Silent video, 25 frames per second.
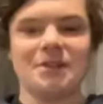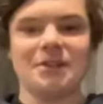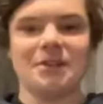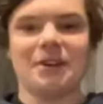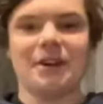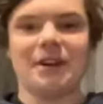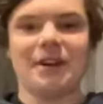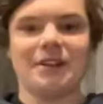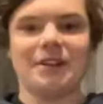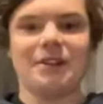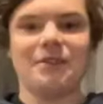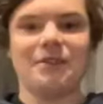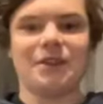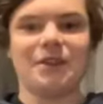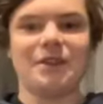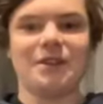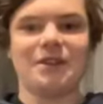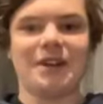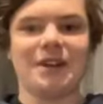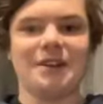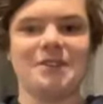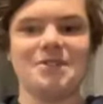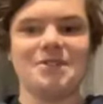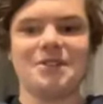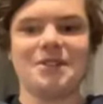it like living in
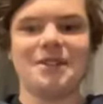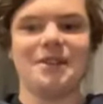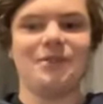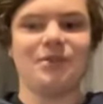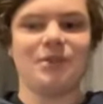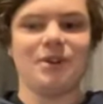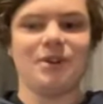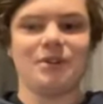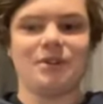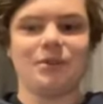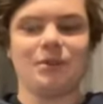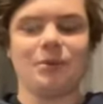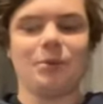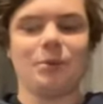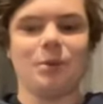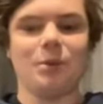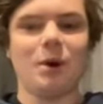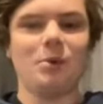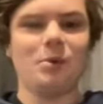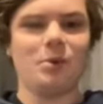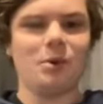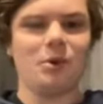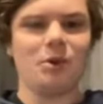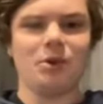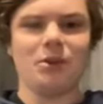London?
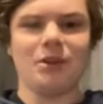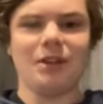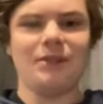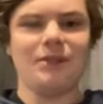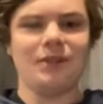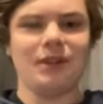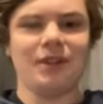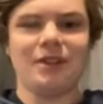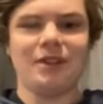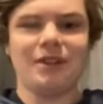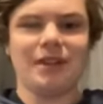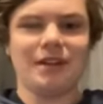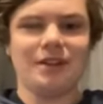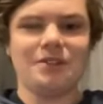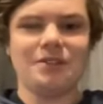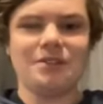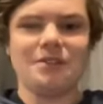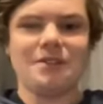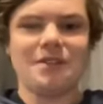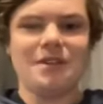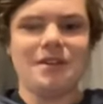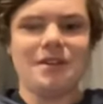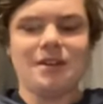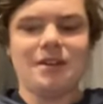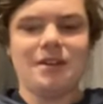Were you living in
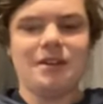London?